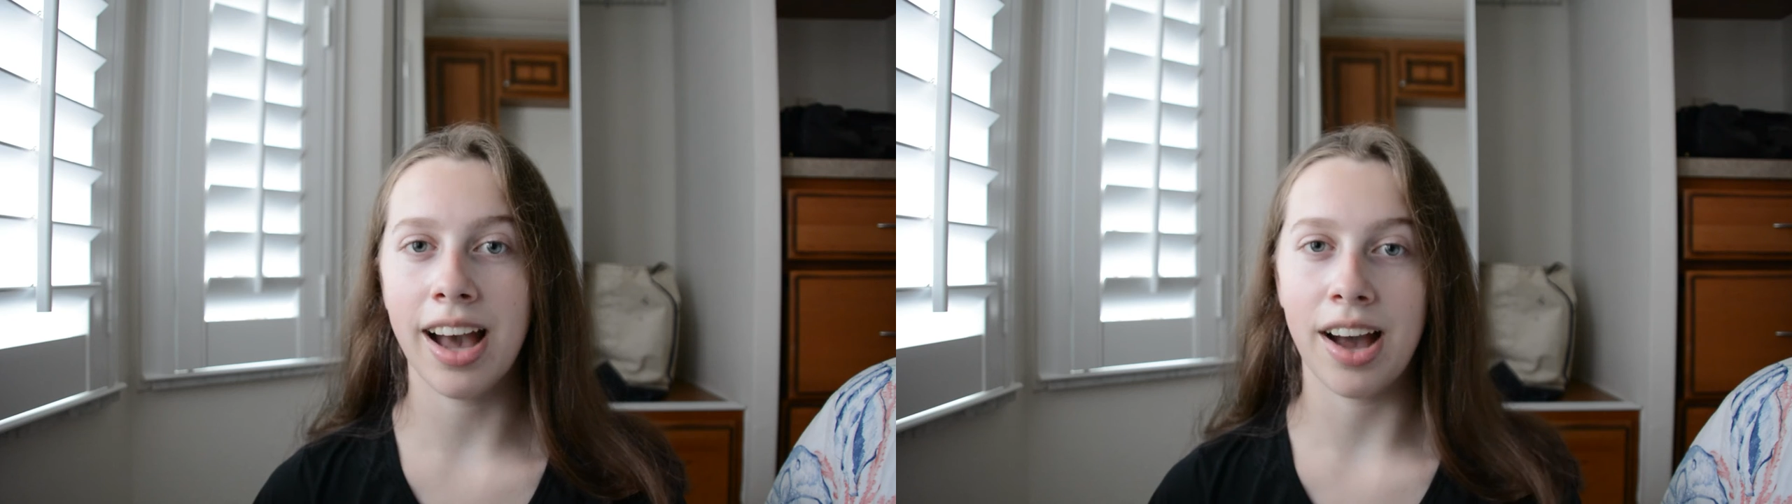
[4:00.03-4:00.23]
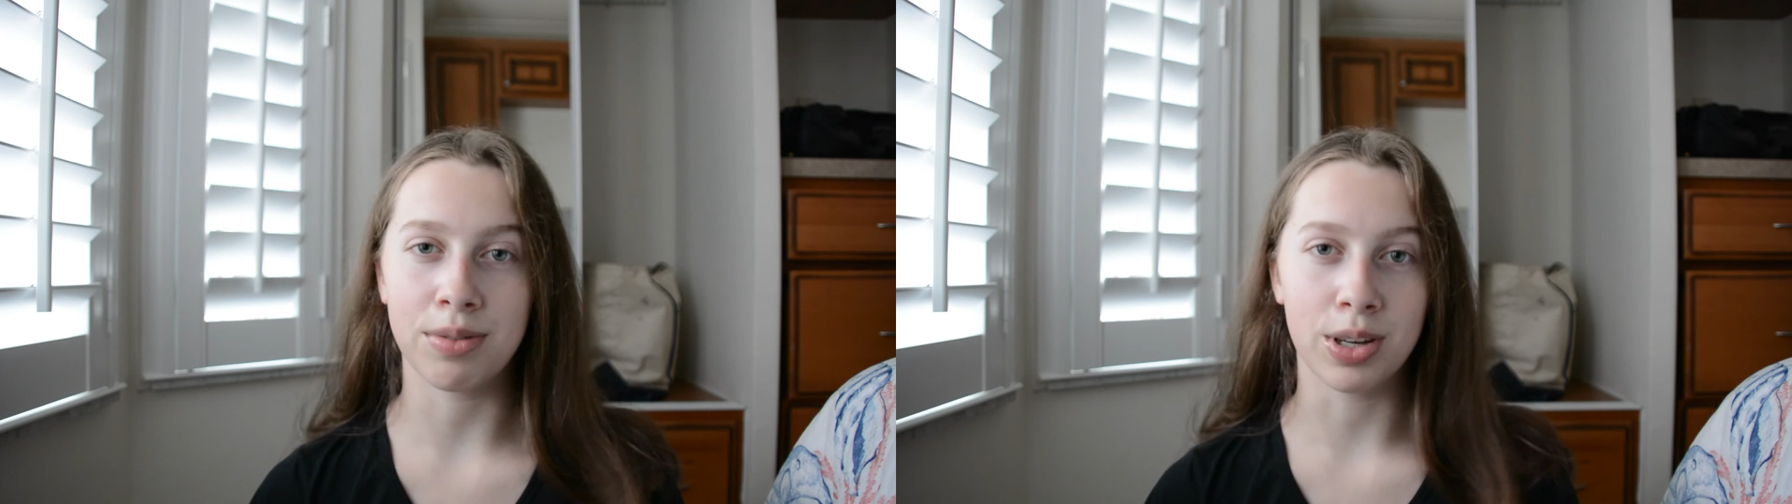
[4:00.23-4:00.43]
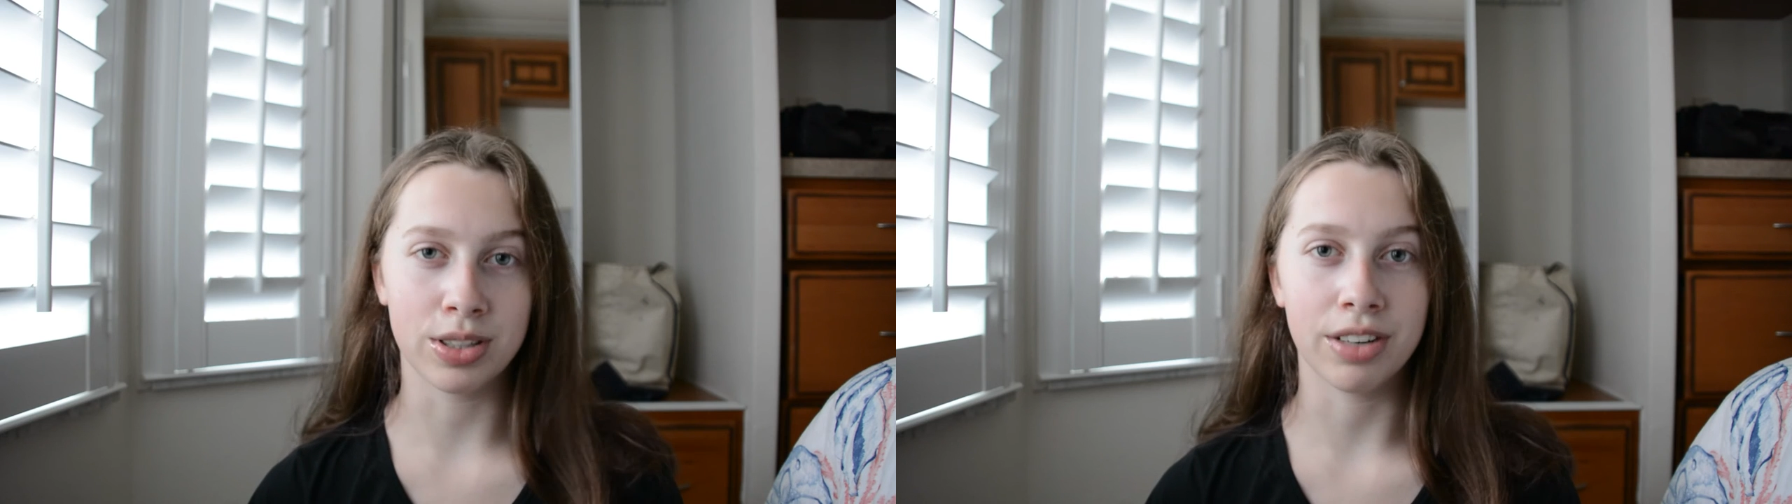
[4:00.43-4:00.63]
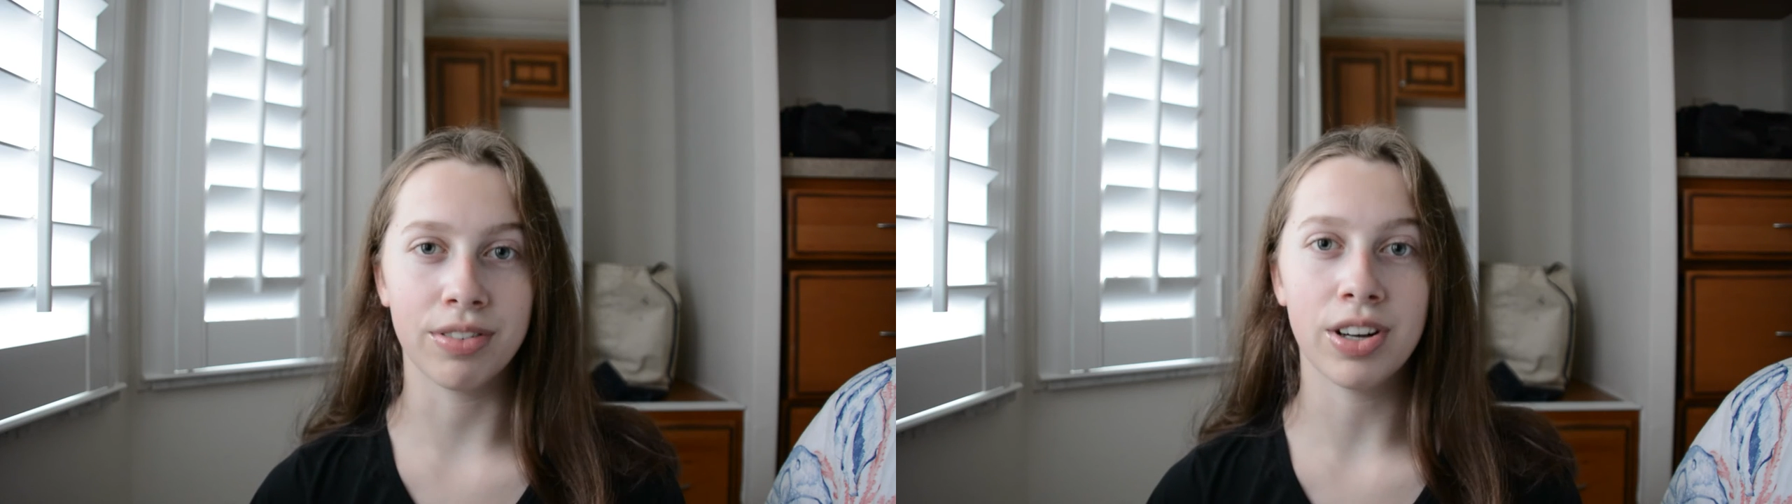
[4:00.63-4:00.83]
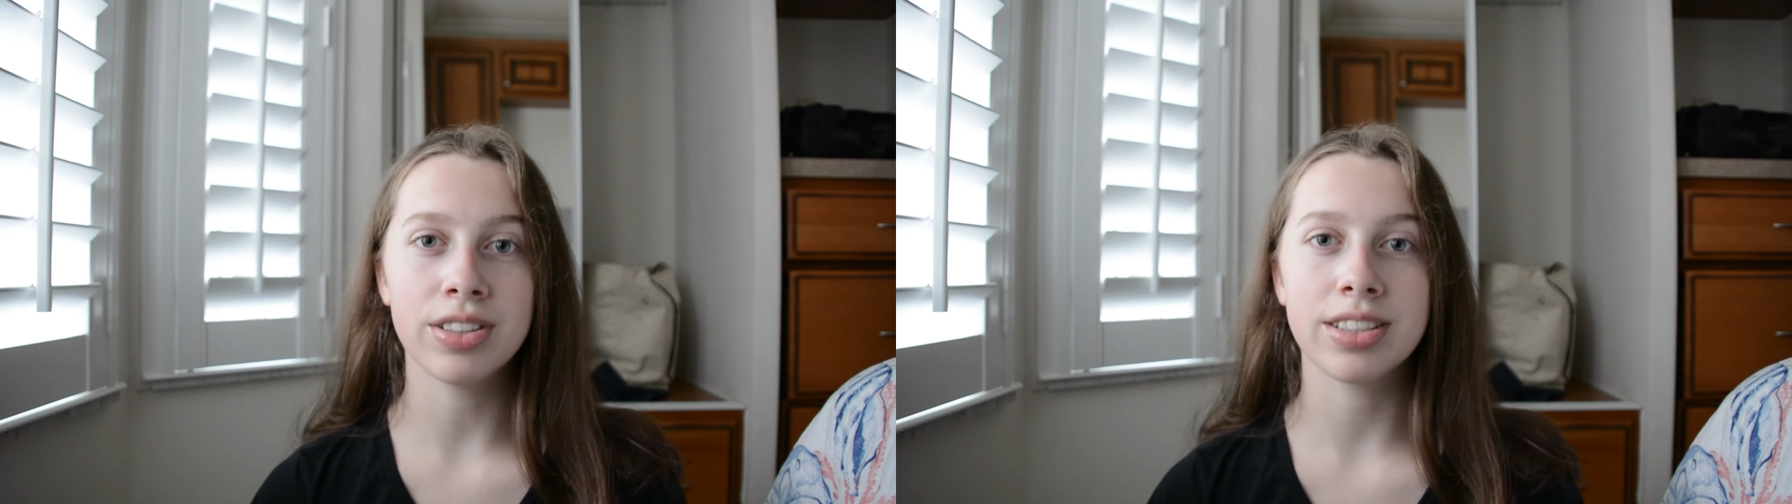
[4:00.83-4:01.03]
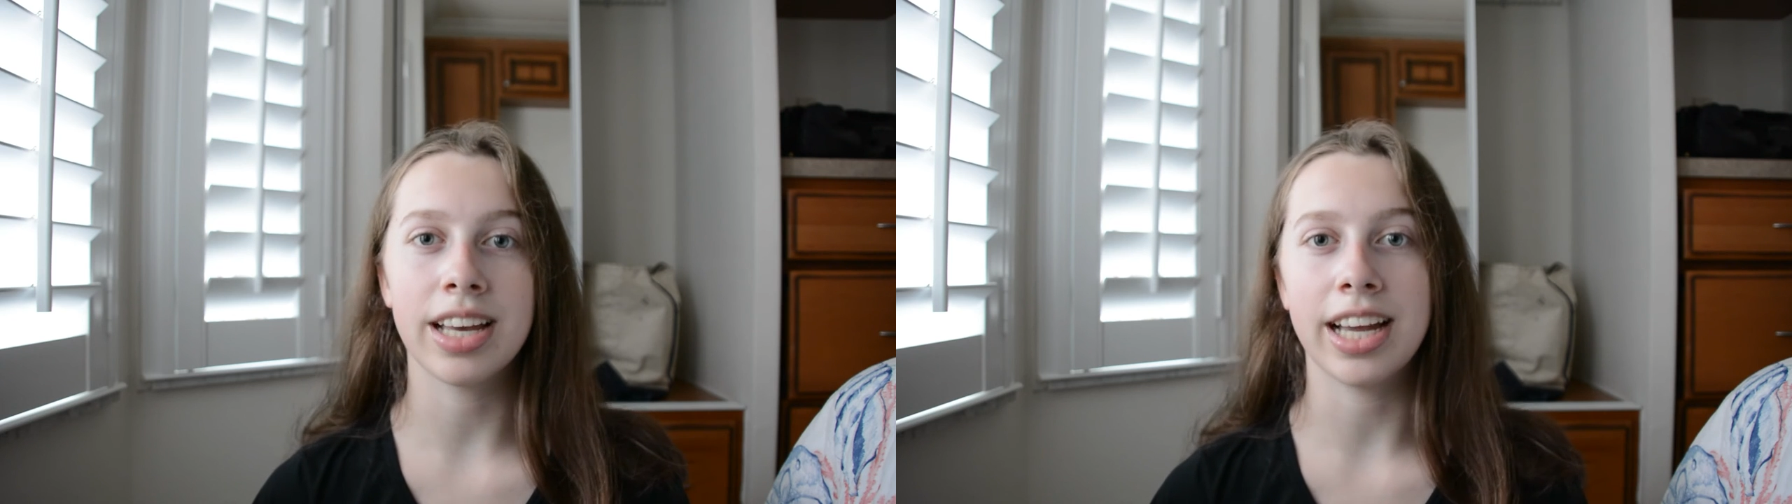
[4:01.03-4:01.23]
at Rosie Revolts